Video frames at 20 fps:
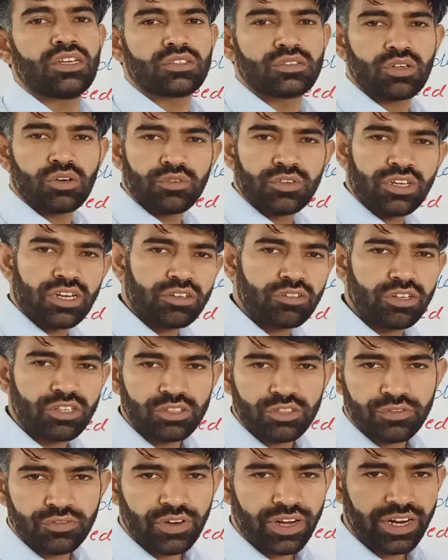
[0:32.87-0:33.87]
So we are going
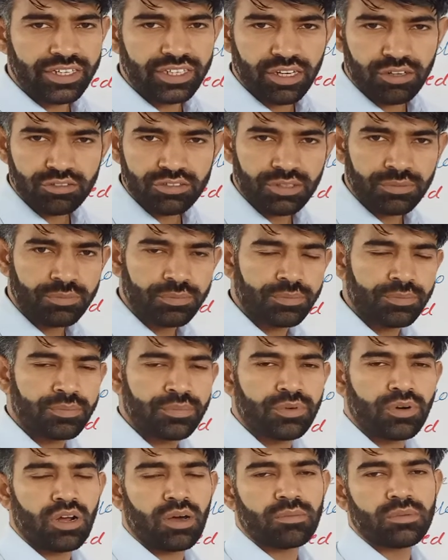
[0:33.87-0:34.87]
to find out the
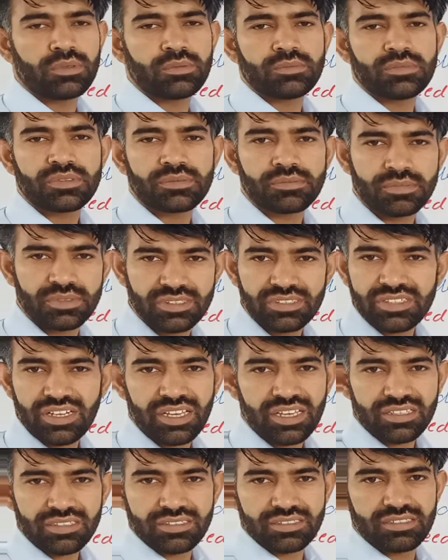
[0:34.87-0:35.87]
problems,
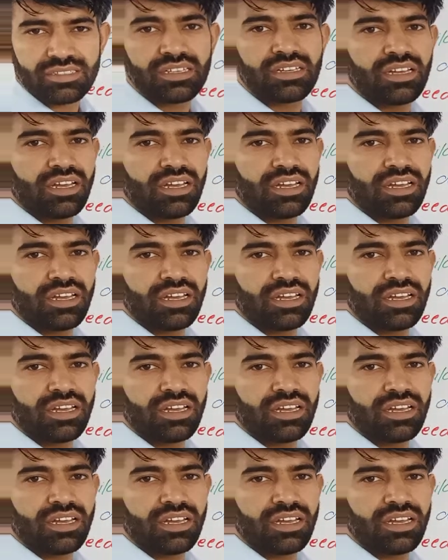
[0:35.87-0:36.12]
mistakes,